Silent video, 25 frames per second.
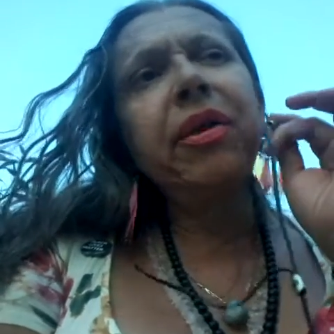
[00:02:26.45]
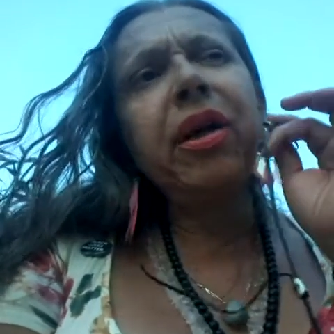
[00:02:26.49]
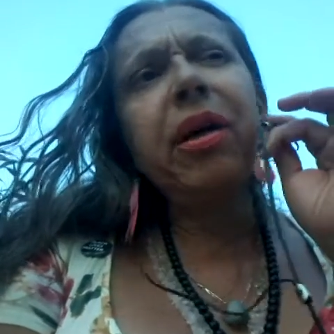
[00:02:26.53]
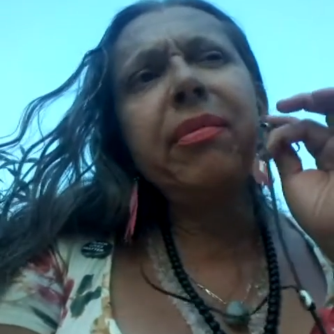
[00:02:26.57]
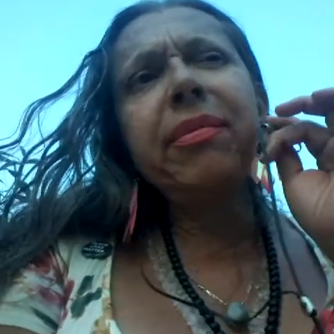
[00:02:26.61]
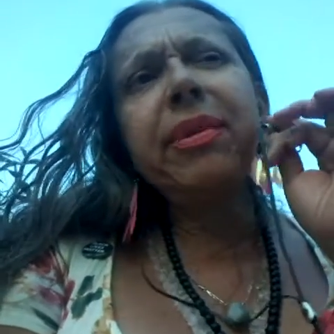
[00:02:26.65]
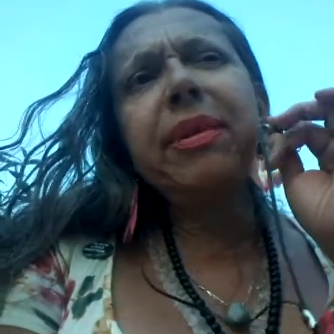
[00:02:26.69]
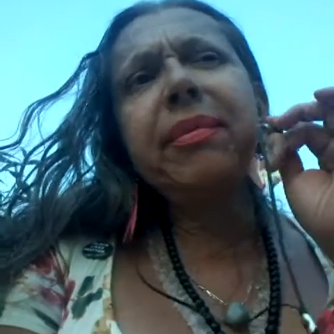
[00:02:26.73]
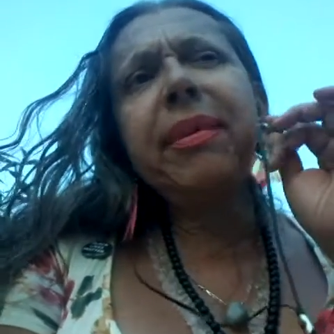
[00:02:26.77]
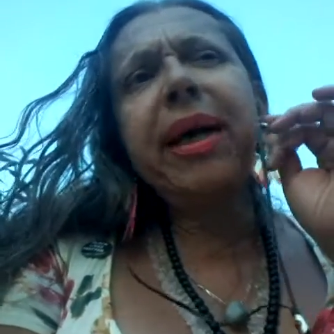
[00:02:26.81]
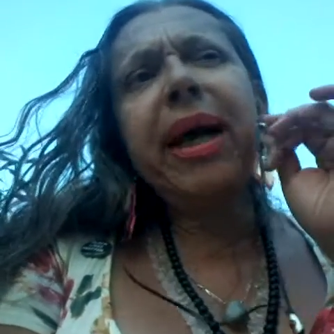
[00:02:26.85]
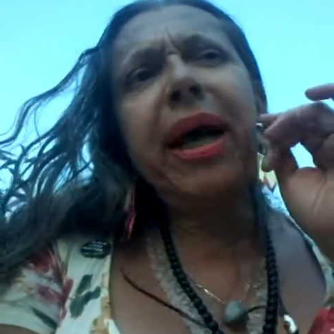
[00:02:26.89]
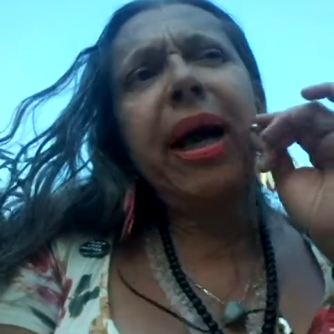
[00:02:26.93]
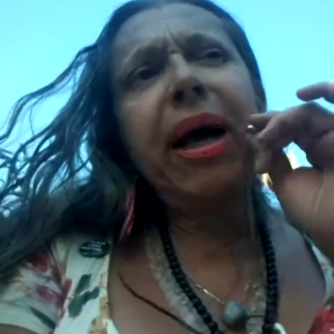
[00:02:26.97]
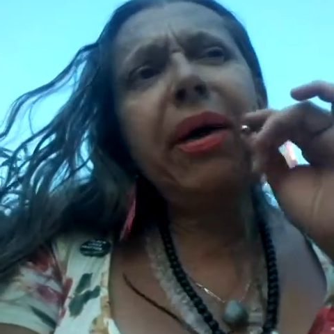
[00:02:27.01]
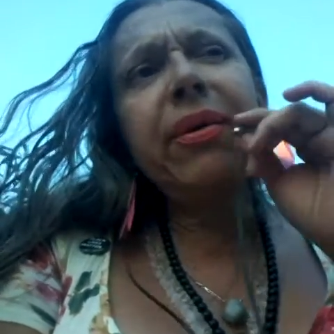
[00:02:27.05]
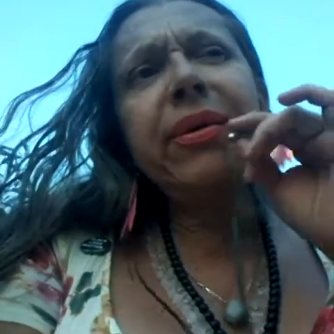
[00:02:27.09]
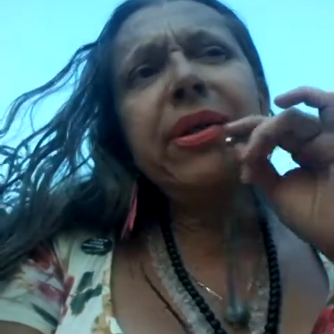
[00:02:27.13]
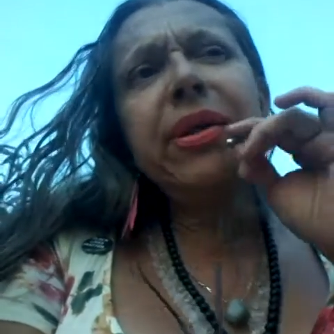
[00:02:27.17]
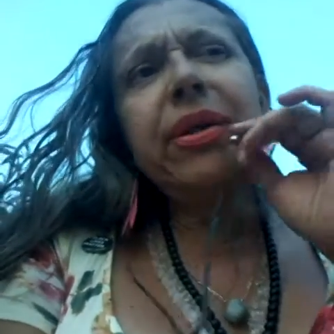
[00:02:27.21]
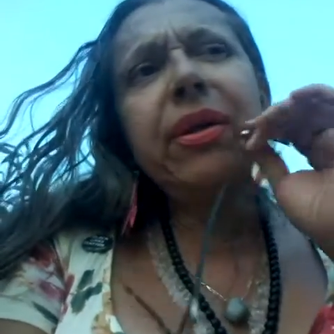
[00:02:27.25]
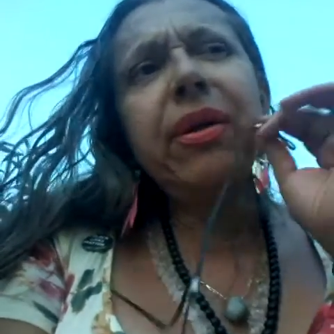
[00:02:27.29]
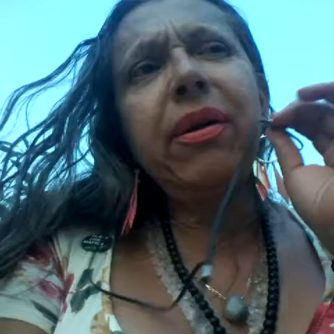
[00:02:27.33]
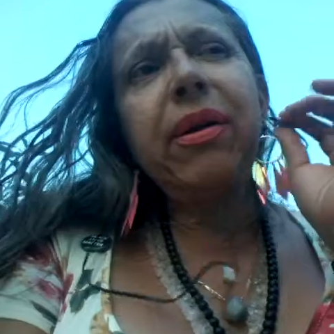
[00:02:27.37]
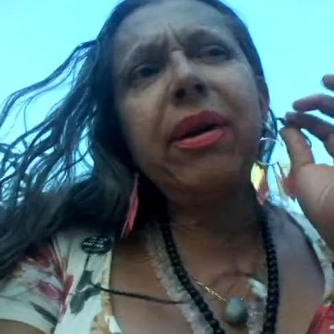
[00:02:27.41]
come to my
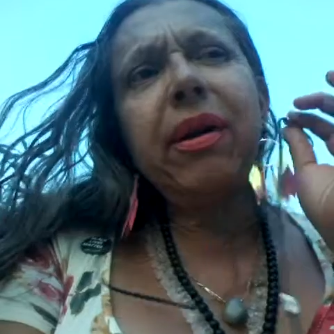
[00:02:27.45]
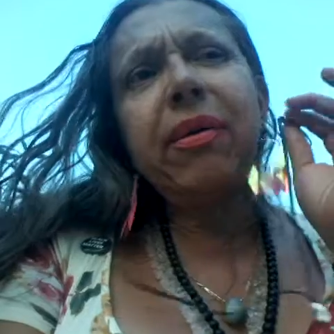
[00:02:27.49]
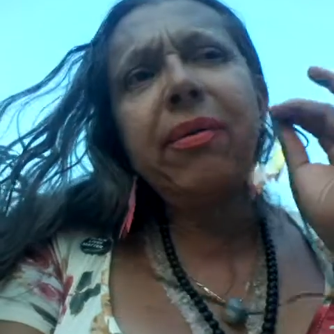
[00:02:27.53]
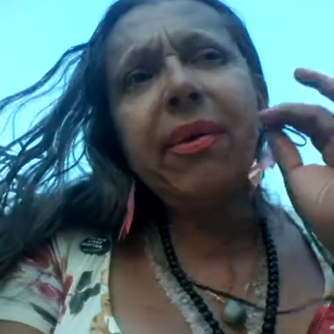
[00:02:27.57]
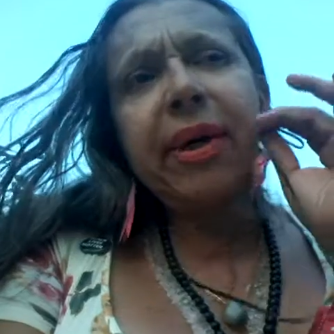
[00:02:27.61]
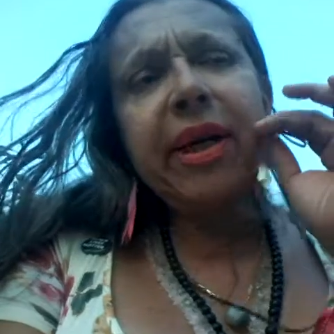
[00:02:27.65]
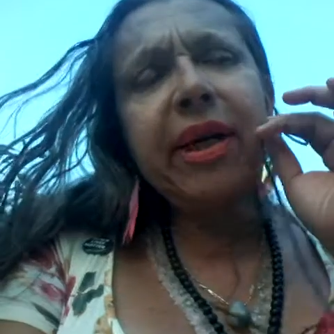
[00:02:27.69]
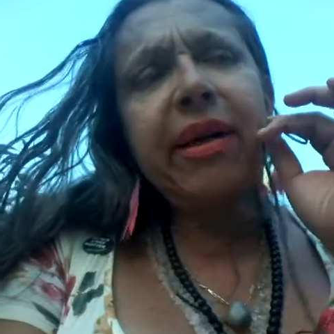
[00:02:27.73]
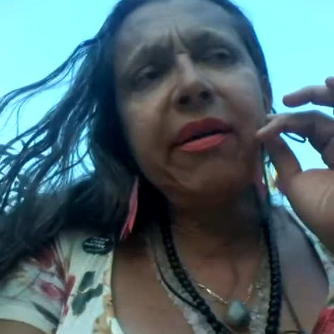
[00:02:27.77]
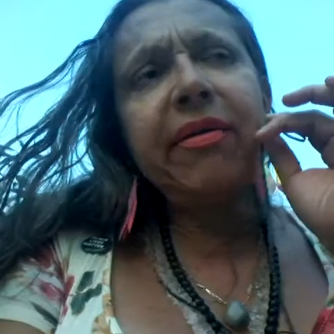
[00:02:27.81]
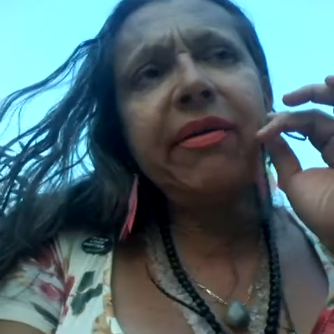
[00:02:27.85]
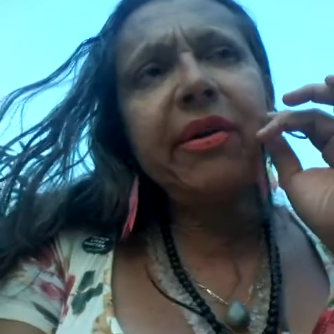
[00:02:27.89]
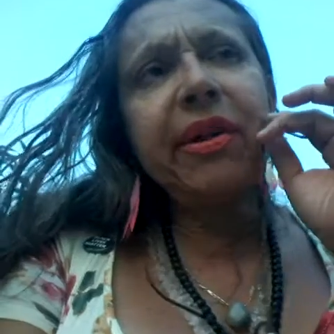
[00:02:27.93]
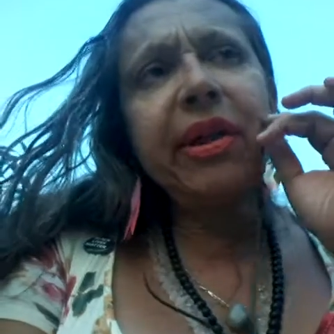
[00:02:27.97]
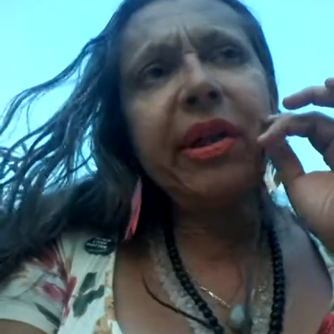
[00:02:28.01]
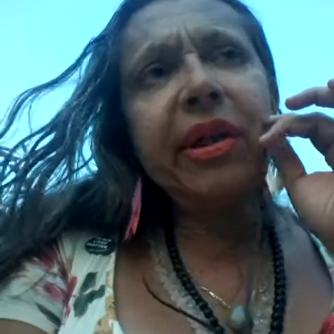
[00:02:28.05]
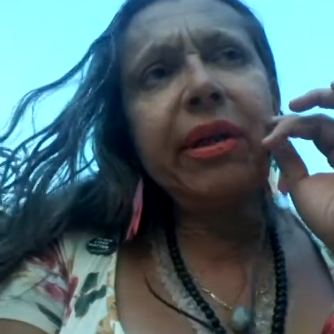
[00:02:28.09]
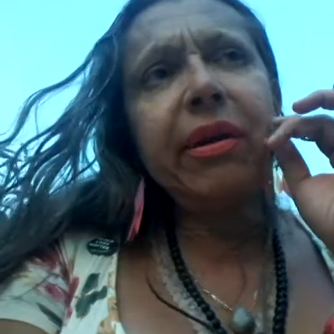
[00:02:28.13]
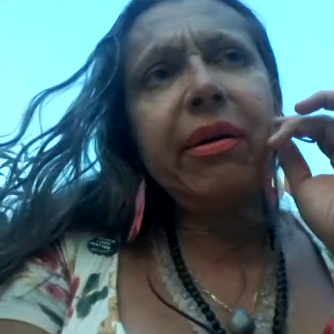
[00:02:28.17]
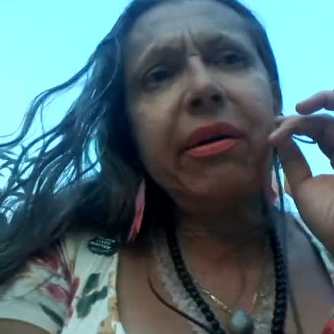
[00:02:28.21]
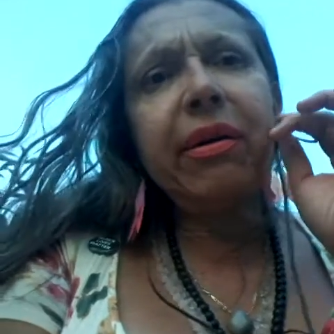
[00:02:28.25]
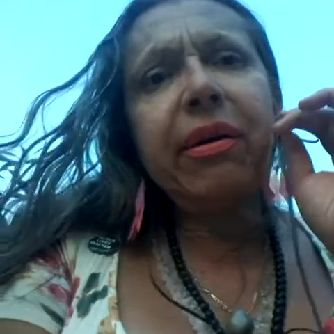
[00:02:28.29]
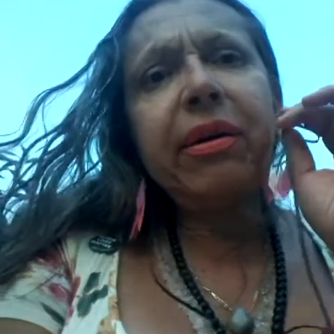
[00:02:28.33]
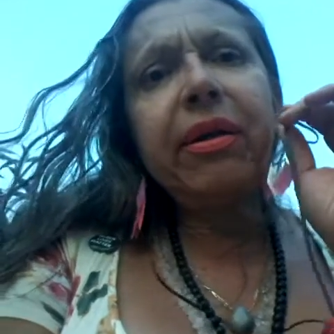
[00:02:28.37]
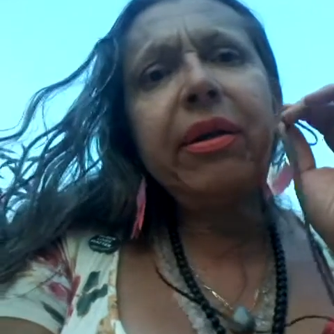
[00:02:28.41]
house, you know, like, whatever, you
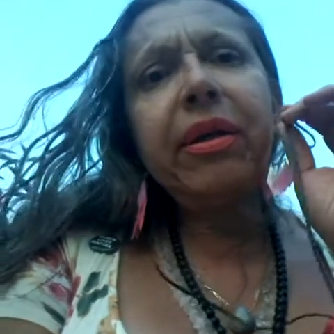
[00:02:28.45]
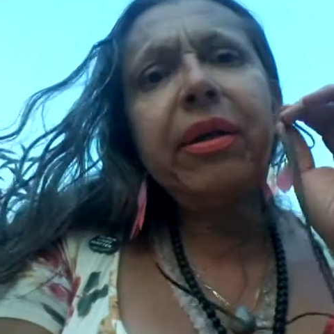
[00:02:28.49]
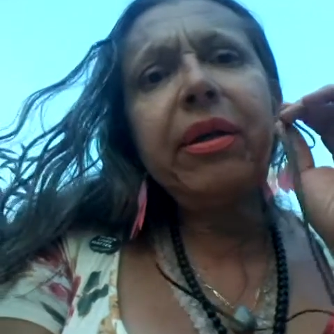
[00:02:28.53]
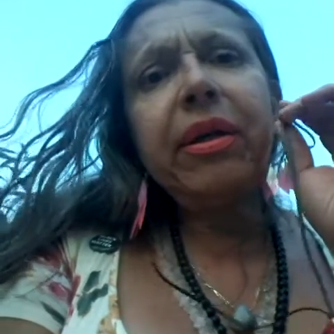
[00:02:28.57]
know.